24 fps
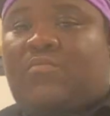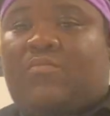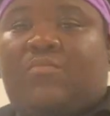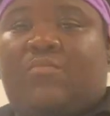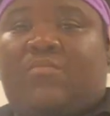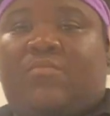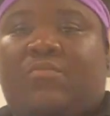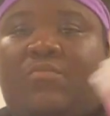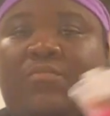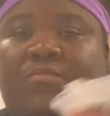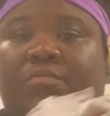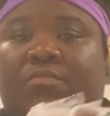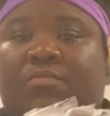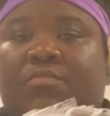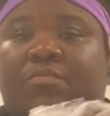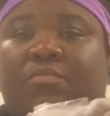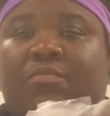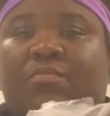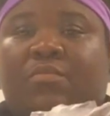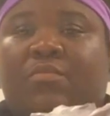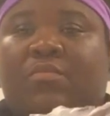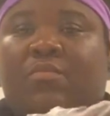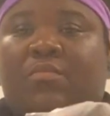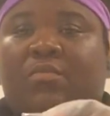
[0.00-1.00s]
Now I'm
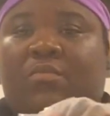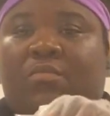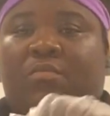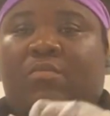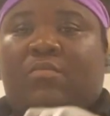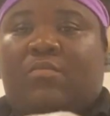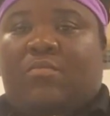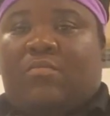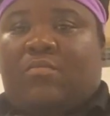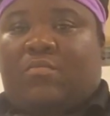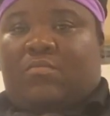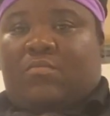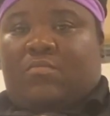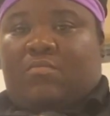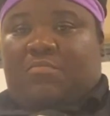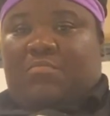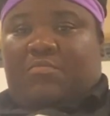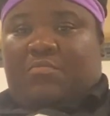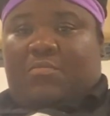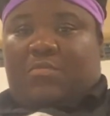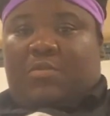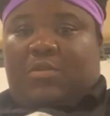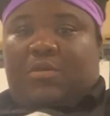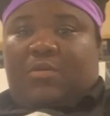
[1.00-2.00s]
going to do a
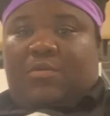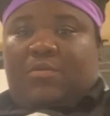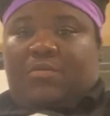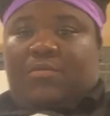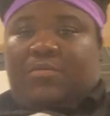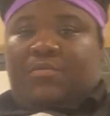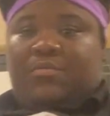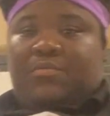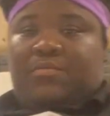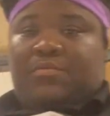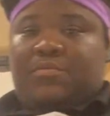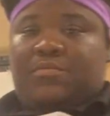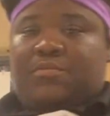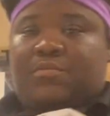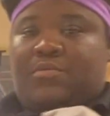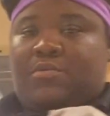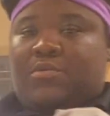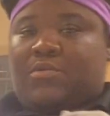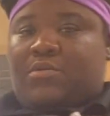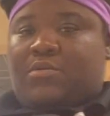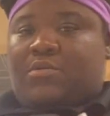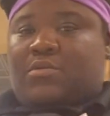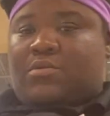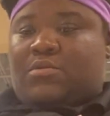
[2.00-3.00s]
simple
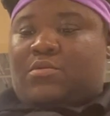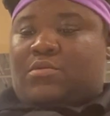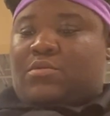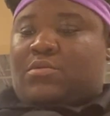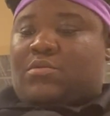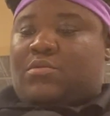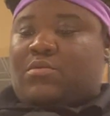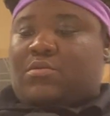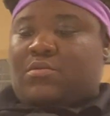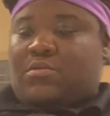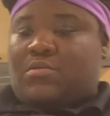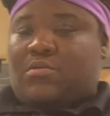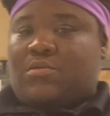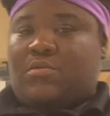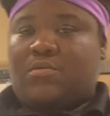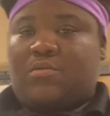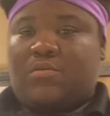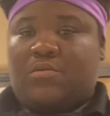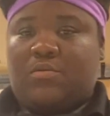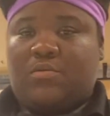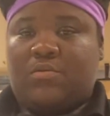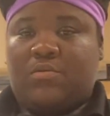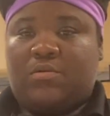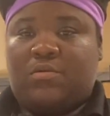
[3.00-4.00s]
decoration
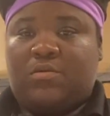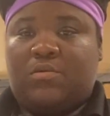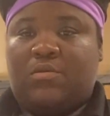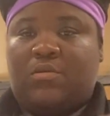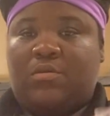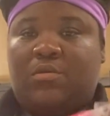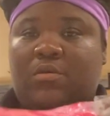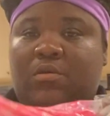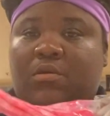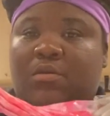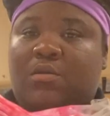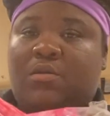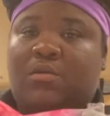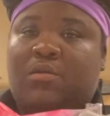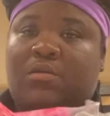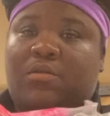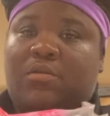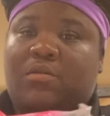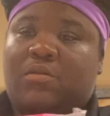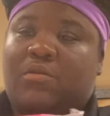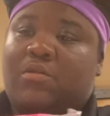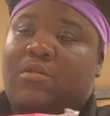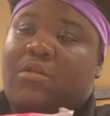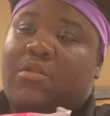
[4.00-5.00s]
on top of this cake.
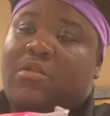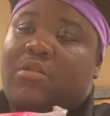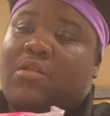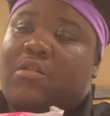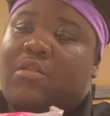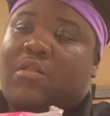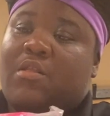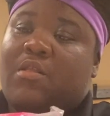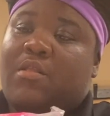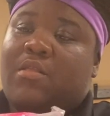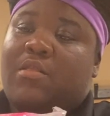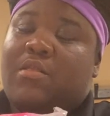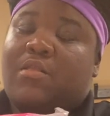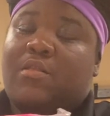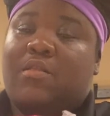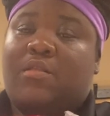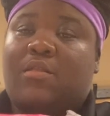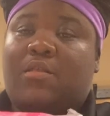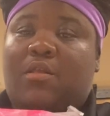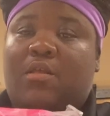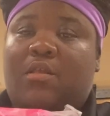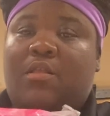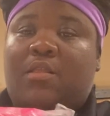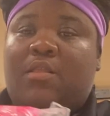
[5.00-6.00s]

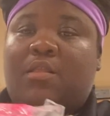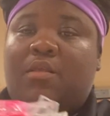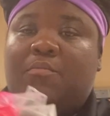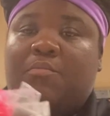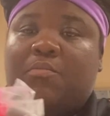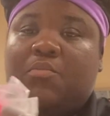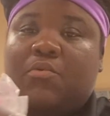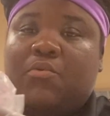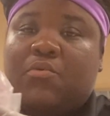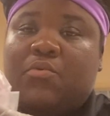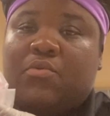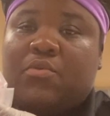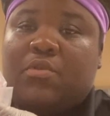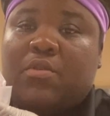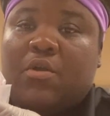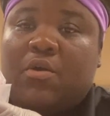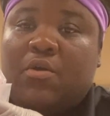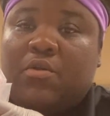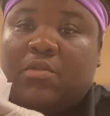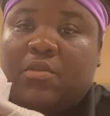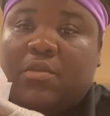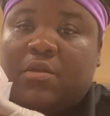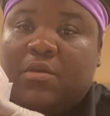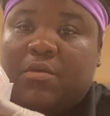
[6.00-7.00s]
Just something for
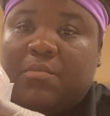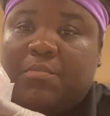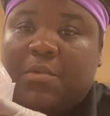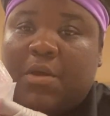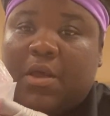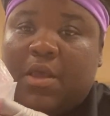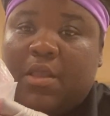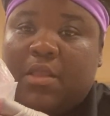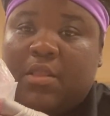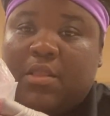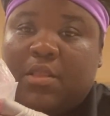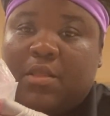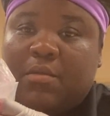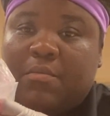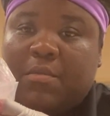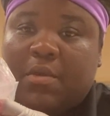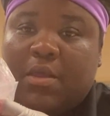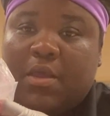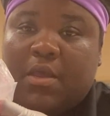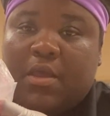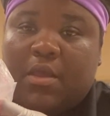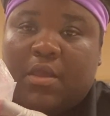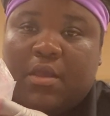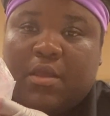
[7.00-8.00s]
a beginner
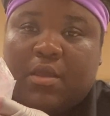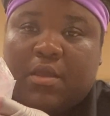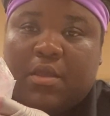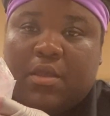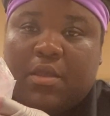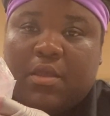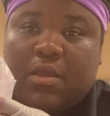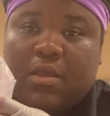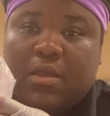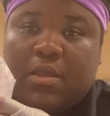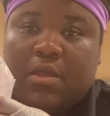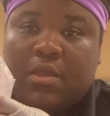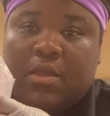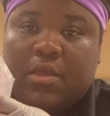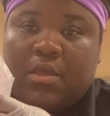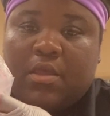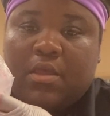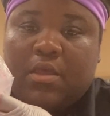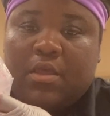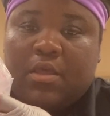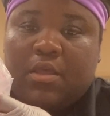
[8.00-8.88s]
to be able to do.